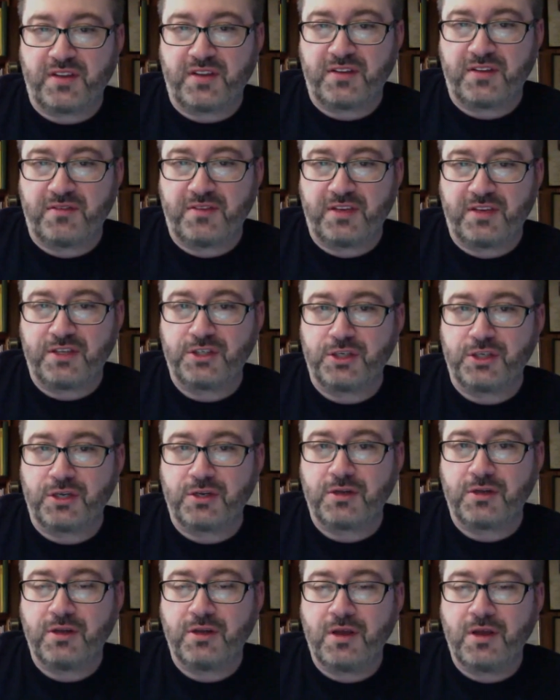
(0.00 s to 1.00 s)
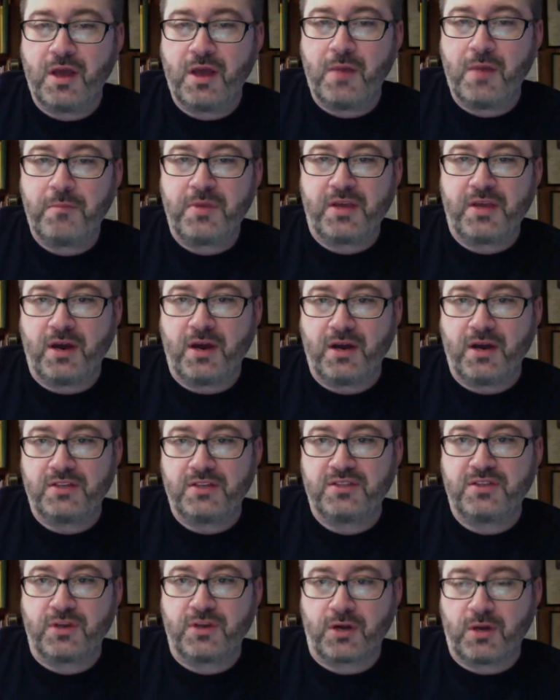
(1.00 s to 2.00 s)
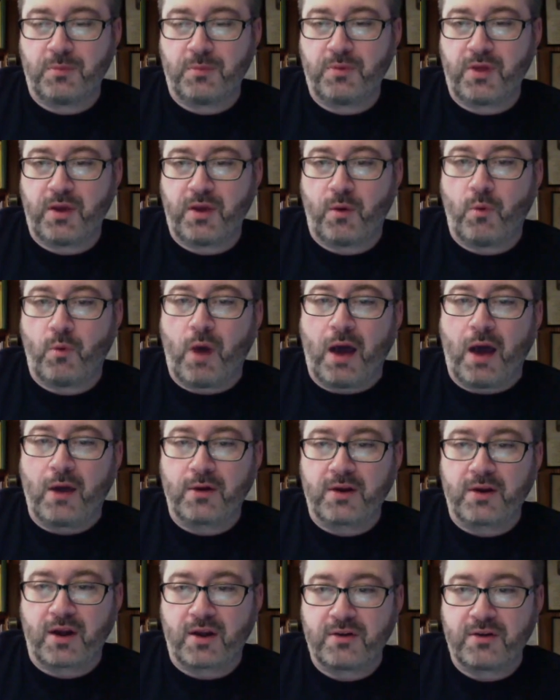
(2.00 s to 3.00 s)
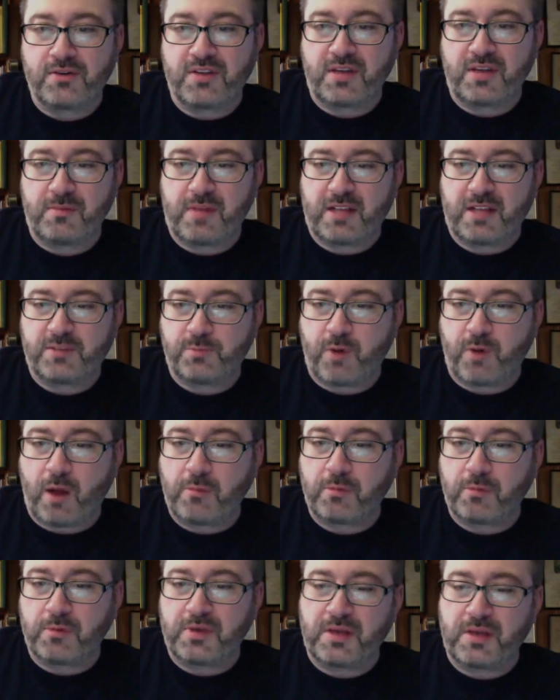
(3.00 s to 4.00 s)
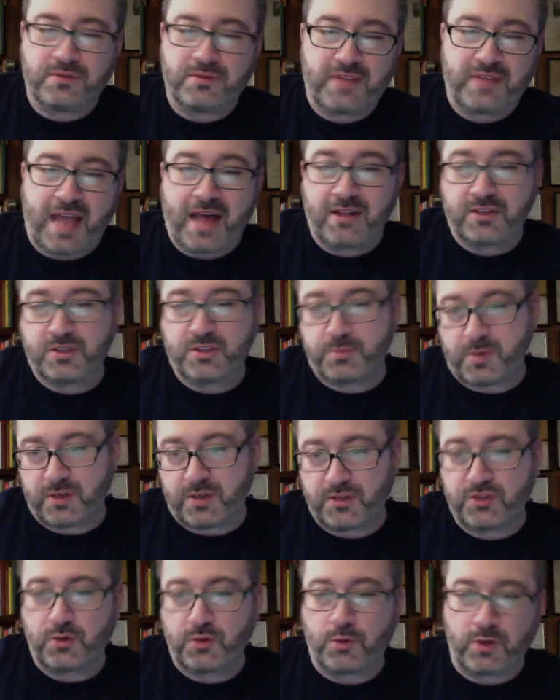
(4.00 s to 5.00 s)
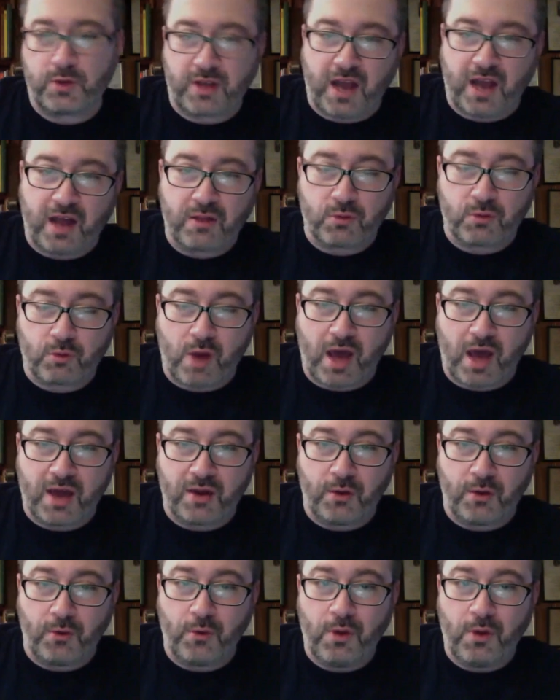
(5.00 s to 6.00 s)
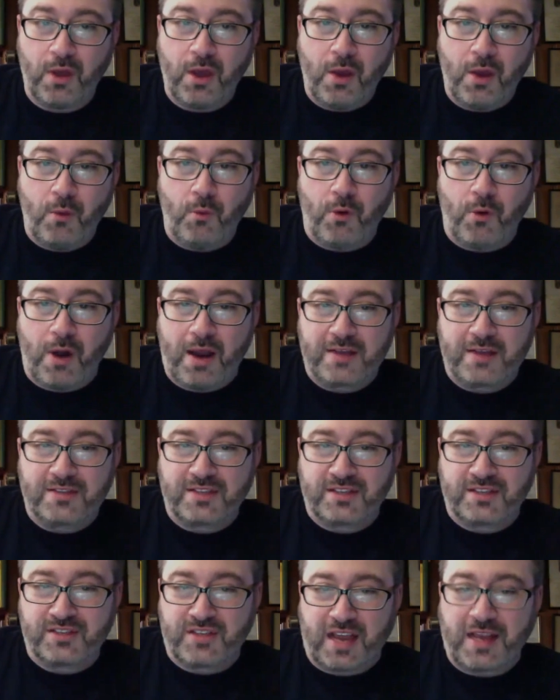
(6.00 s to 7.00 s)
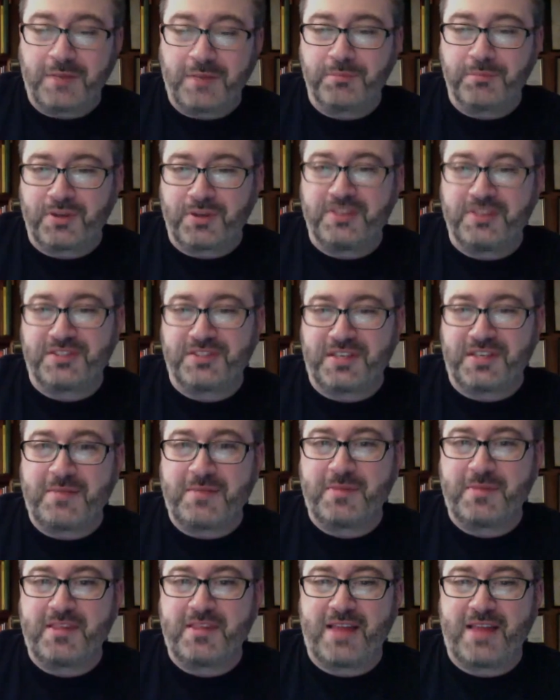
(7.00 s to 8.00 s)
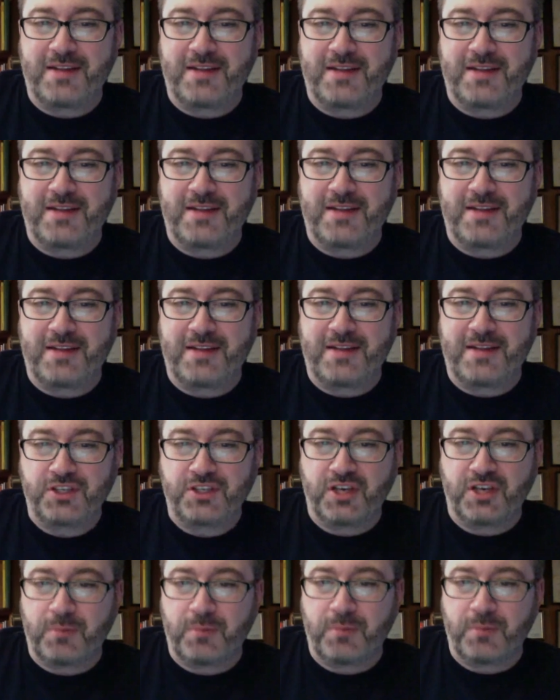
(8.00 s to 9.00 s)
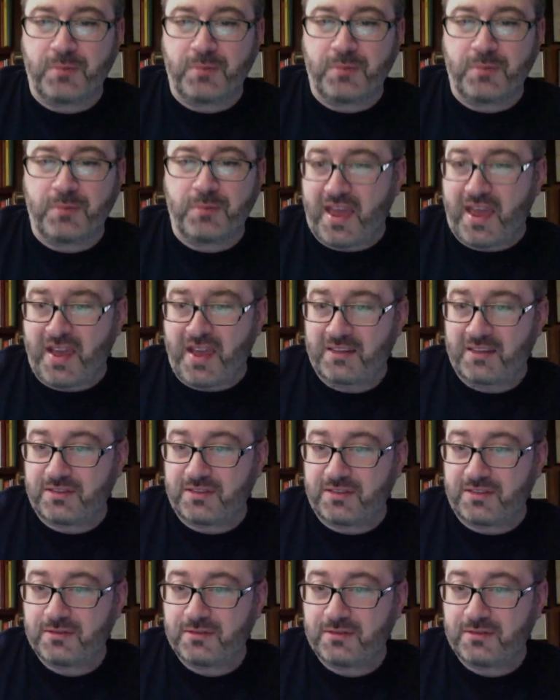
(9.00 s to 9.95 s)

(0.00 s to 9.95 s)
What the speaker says: Division because they're going to play a wild card team. That's probably, Dallas, Minnesota, Colorado. Yeah. Whereas the second place team in that division is going to play Vegas.